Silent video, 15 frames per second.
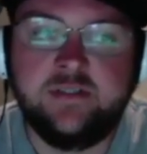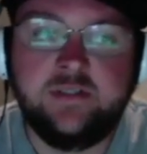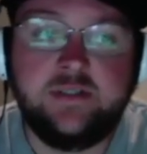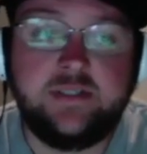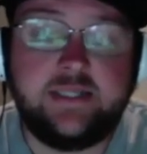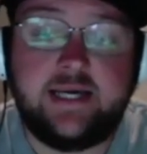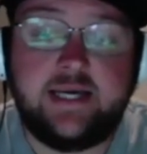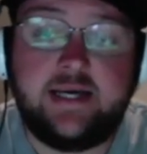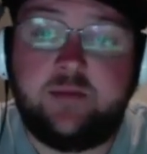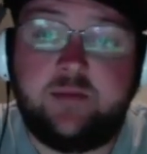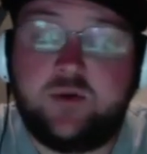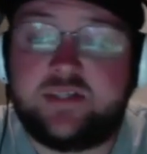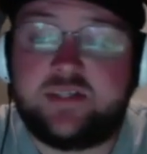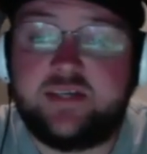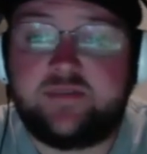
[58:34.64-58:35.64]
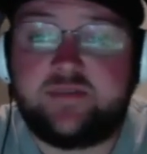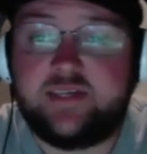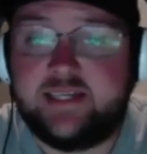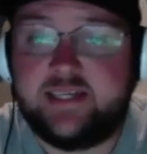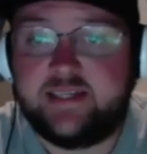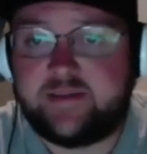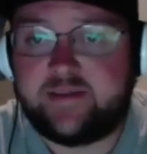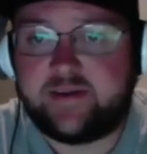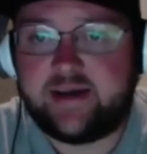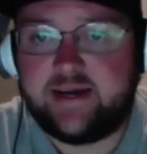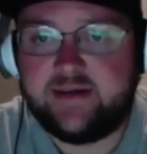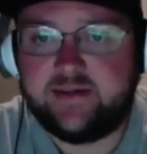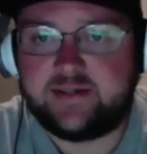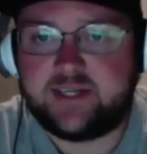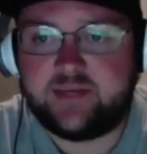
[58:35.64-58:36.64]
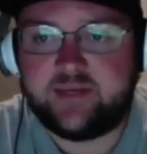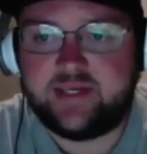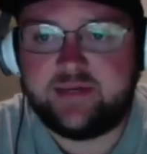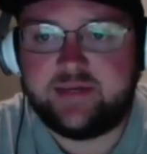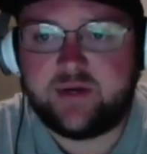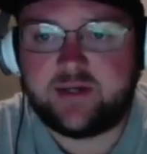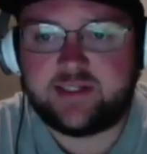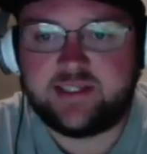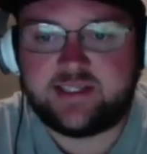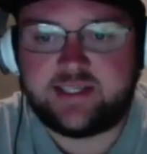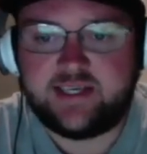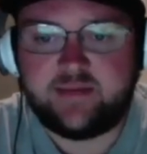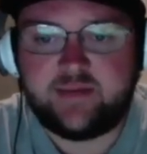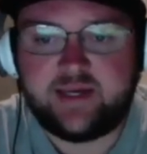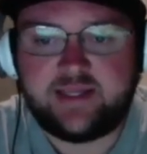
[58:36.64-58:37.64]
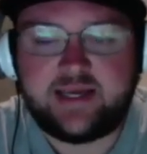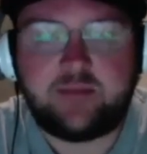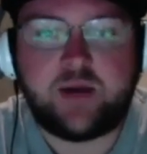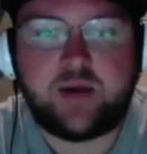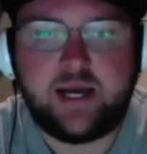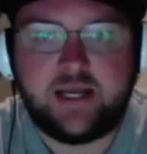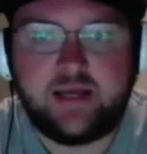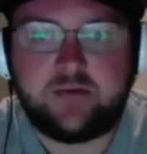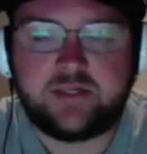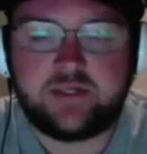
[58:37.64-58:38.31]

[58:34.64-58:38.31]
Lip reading: Yeah, most definitely. And another guy who's going to be Ruggs' teammate, that Brian Edwards